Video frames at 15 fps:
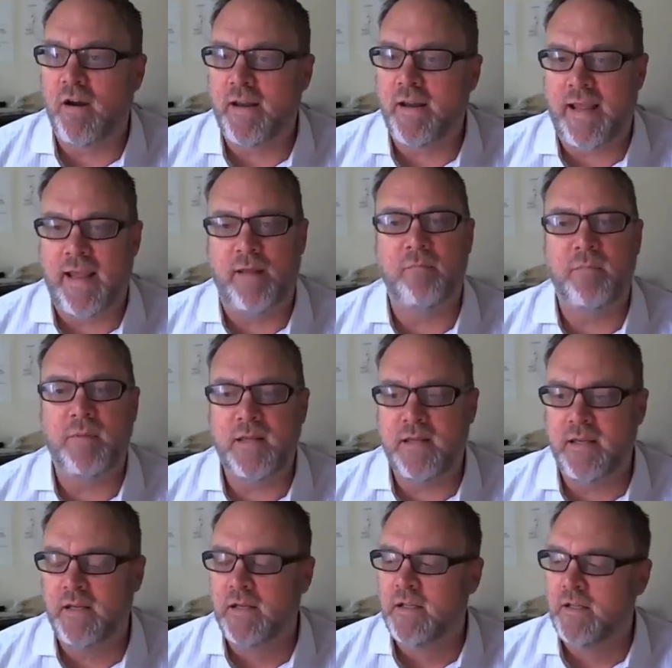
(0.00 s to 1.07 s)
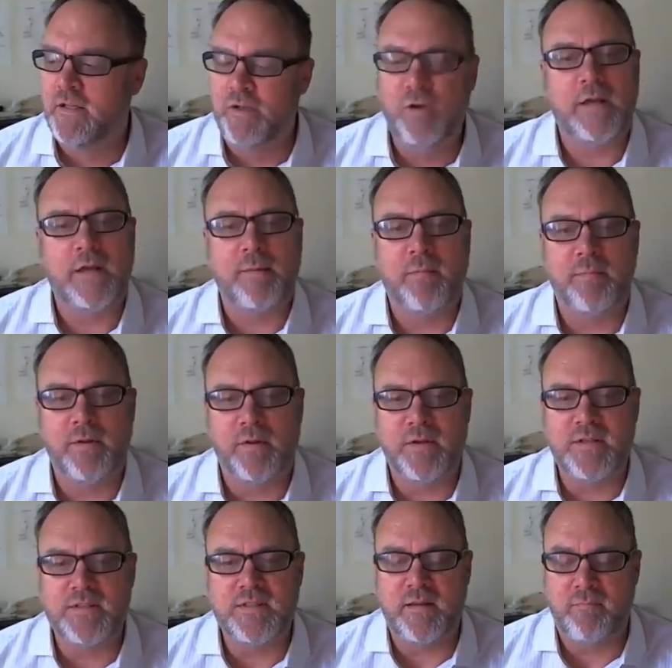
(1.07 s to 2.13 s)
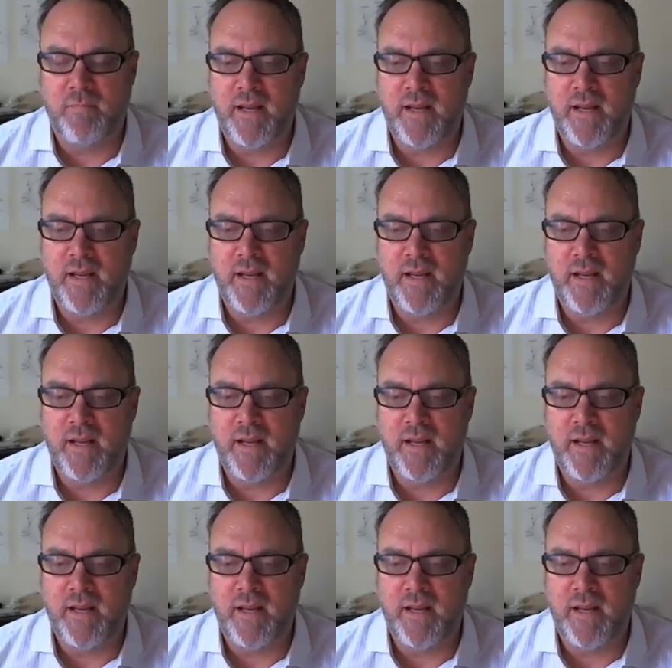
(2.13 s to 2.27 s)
can be new capabilities that